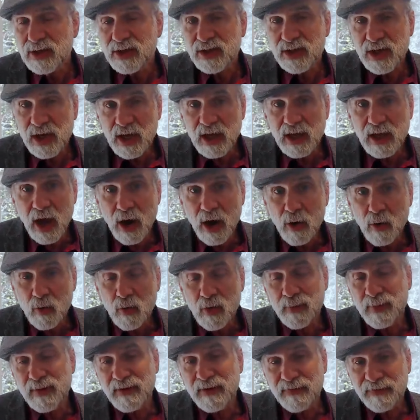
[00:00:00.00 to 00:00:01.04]
CEO
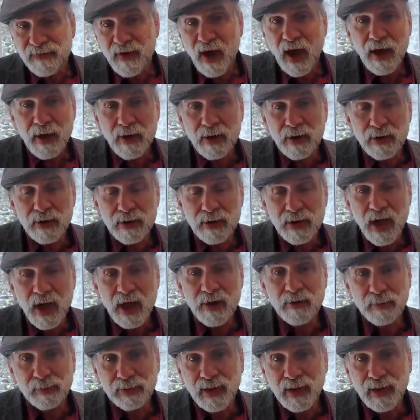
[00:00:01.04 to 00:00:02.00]
would be fired and